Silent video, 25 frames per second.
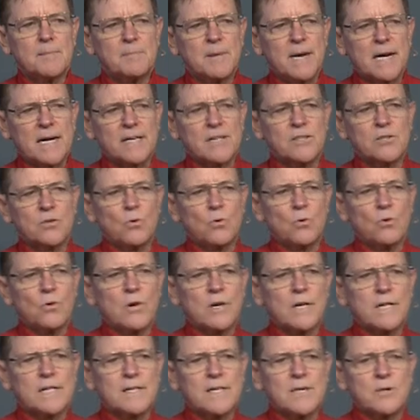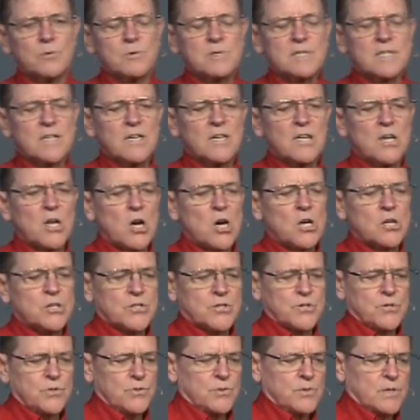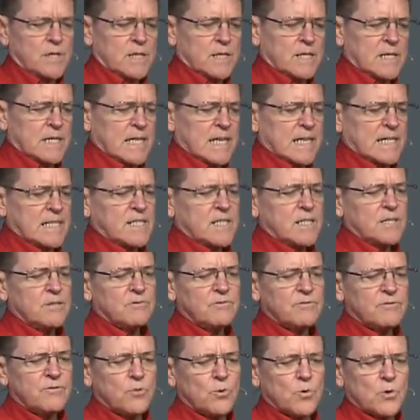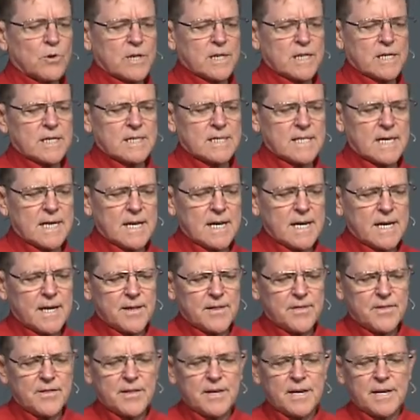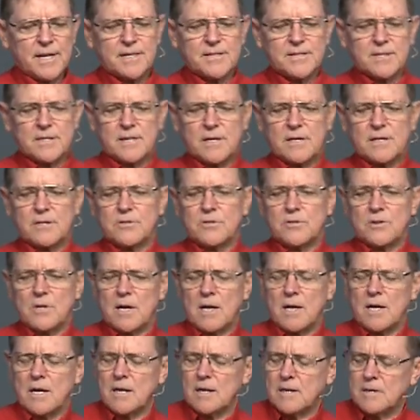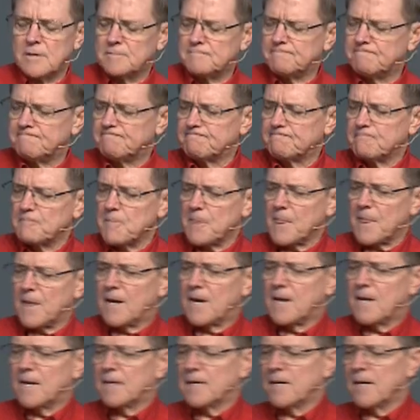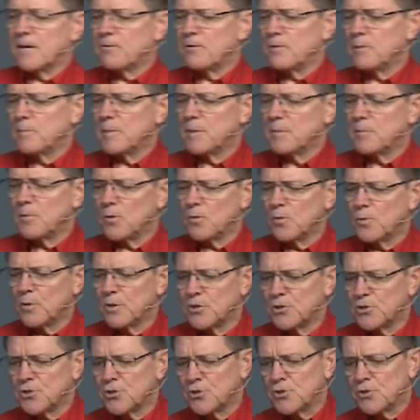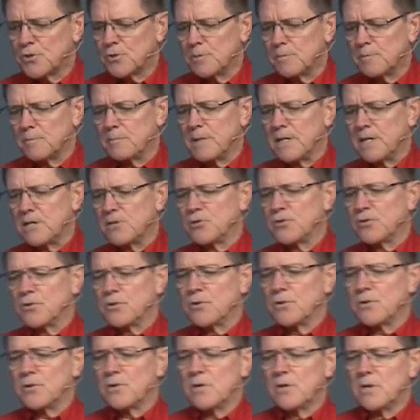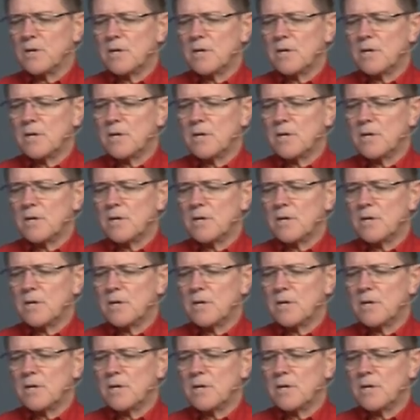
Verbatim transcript: Back in Oregon, there was a lawsuit in the 1940s that um, I can't remember which major